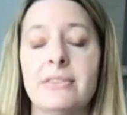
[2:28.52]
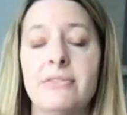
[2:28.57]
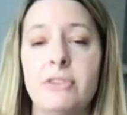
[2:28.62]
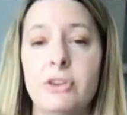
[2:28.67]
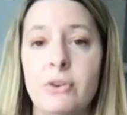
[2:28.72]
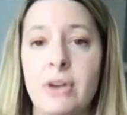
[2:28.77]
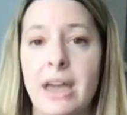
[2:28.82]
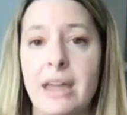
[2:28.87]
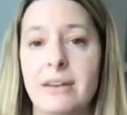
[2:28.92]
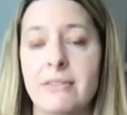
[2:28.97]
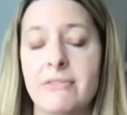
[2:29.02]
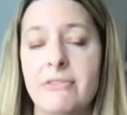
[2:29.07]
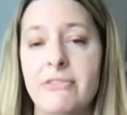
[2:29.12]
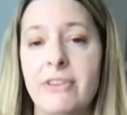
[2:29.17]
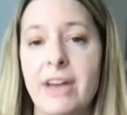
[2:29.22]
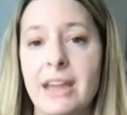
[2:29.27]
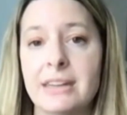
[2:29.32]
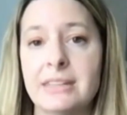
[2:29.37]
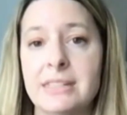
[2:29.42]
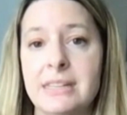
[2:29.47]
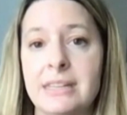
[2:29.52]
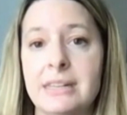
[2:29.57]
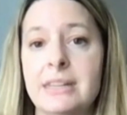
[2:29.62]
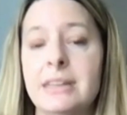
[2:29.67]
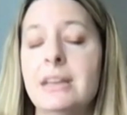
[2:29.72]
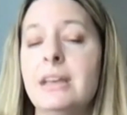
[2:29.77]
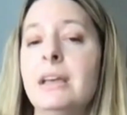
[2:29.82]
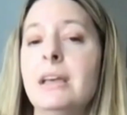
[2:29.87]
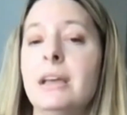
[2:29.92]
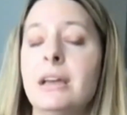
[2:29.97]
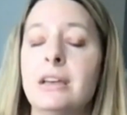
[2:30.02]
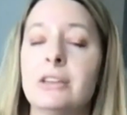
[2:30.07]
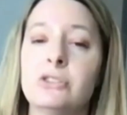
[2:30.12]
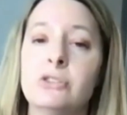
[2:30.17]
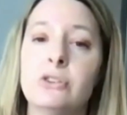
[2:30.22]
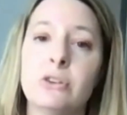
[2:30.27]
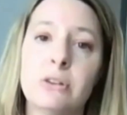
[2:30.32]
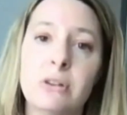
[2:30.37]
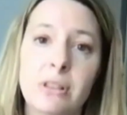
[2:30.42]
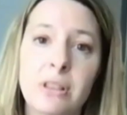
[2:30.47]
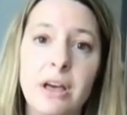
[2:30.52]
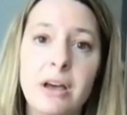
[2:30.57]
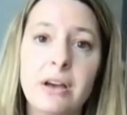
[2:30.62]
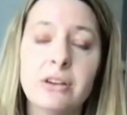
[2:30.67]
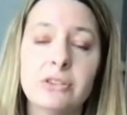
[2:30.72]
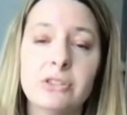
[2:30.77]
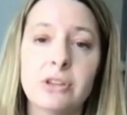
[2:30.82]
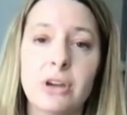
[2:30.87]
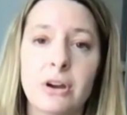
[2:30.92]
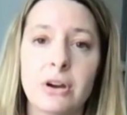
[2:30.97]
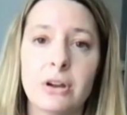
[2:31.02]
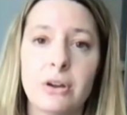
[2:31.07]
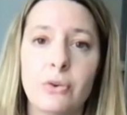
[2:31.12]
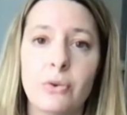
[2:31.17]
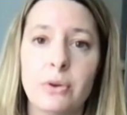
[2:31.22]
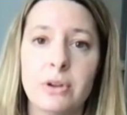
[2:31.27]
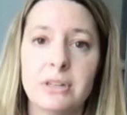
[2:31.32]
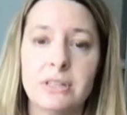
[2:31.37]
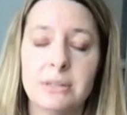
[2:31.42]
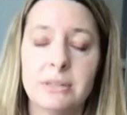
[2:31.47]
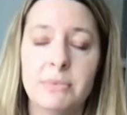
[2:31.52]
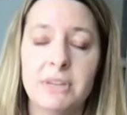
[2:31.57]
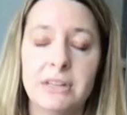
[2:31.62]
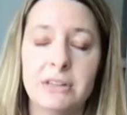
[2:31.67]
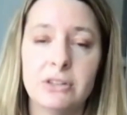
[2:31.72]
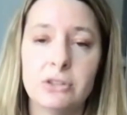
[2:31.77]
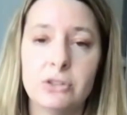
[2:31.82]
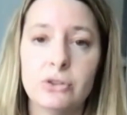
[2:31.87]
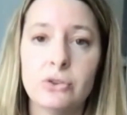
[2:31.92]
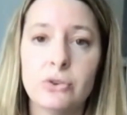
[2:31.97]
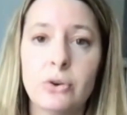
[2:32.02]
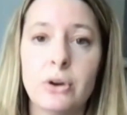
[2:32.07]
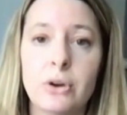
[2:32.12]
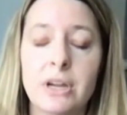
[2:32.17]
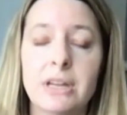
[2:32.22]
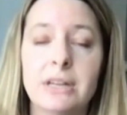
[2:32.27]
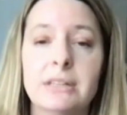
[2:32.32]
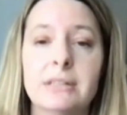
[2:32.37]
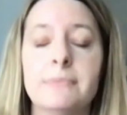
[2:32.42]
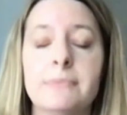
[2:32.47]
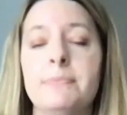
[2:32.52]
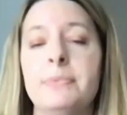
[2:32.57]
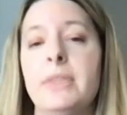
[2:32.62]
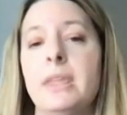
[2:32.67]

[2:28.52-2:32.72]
you get infected, because your lungs aren't going to be destroyed.